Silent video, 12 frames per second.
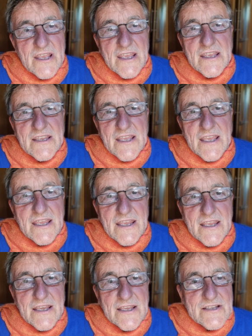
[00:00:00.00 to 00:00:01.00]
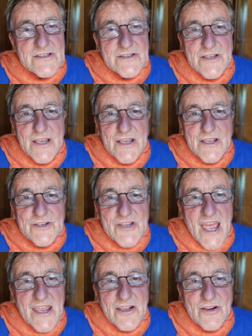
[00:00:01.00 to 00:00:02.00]
He is
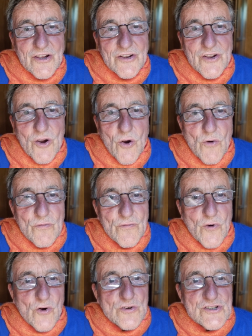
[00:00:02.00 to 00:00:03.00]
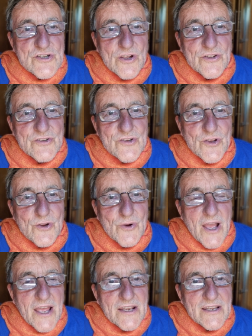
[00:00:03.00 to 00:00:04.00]
taken or forced onto
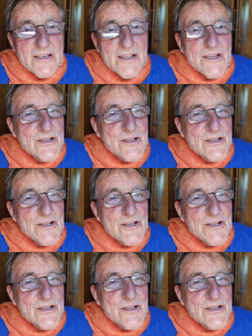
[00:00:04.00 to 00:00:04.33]
and